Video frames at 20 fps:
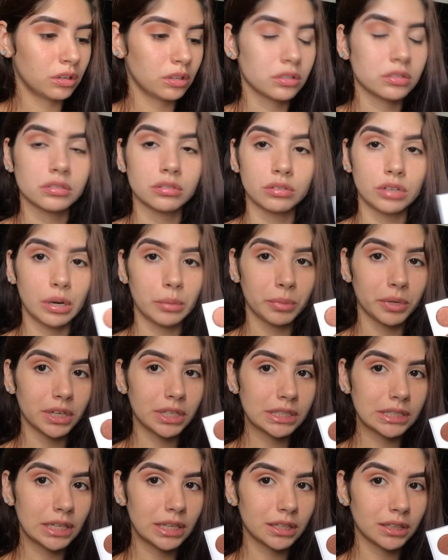So now I'm
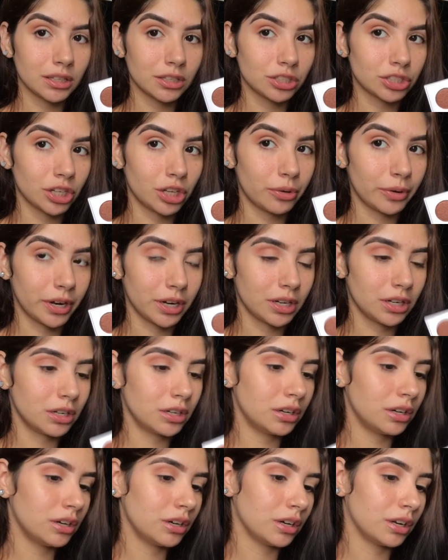gonna take this shade right
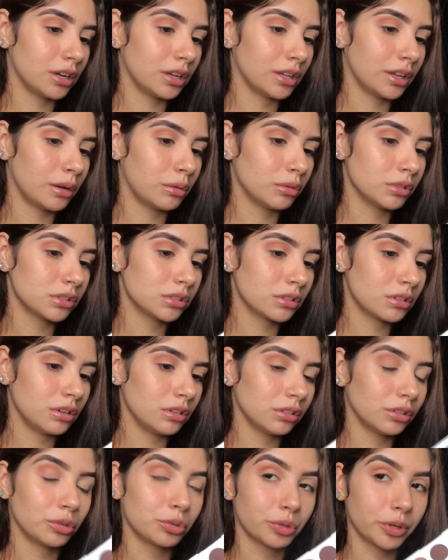here, and that one's
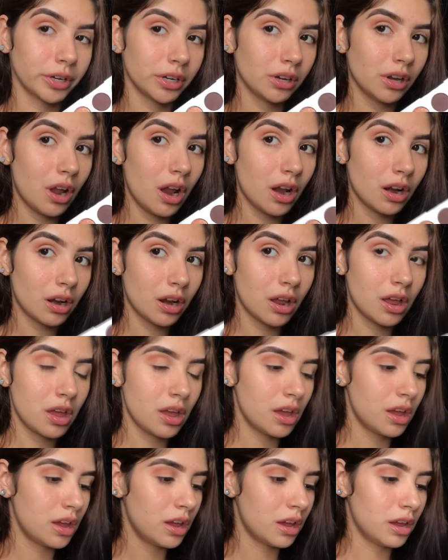called the Gridlock,
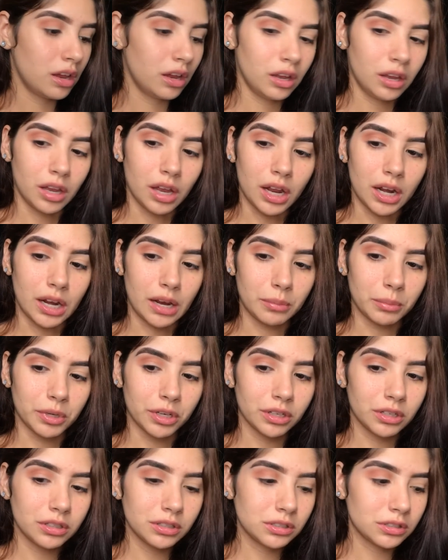and I'm
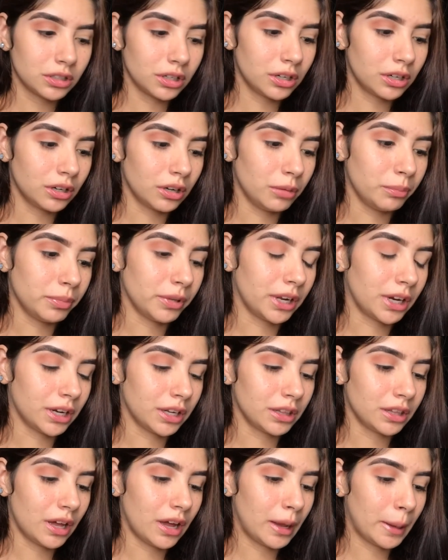gonna start
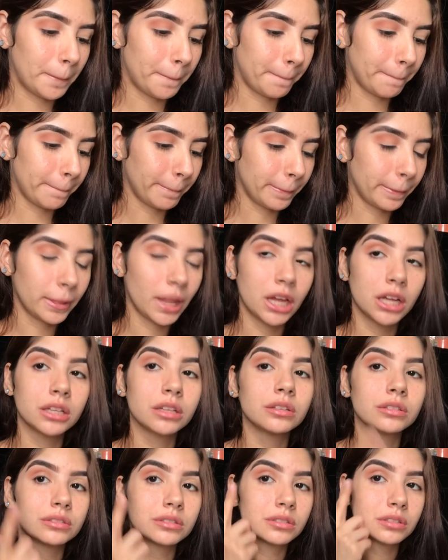applying that
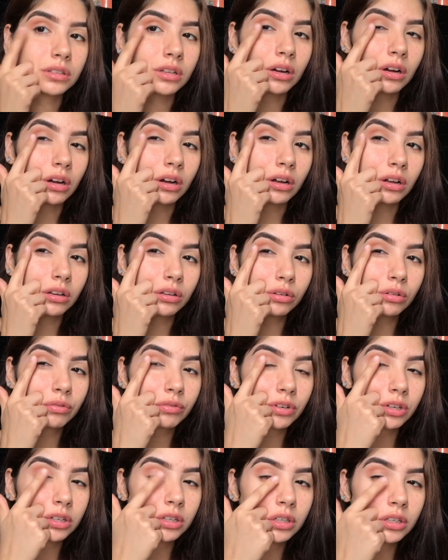all
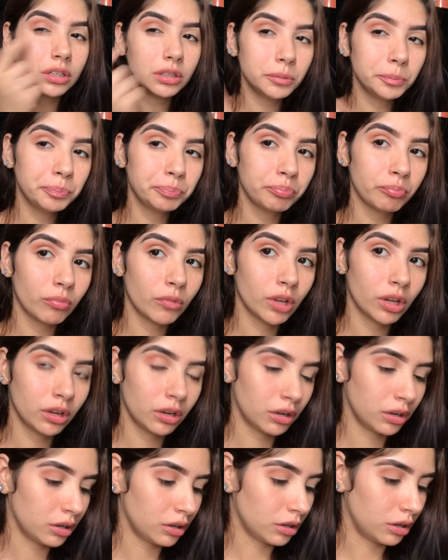over here,
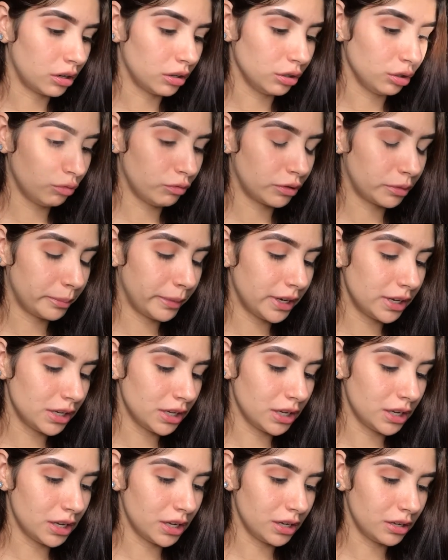all over my
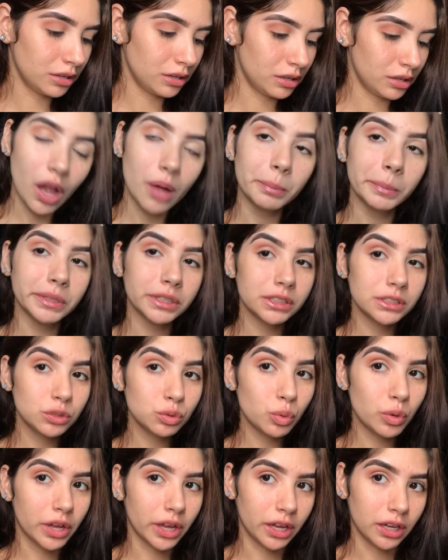lid. I'm gonna
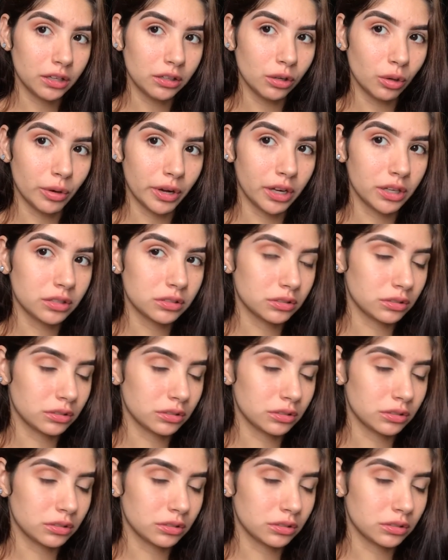do a halo eye.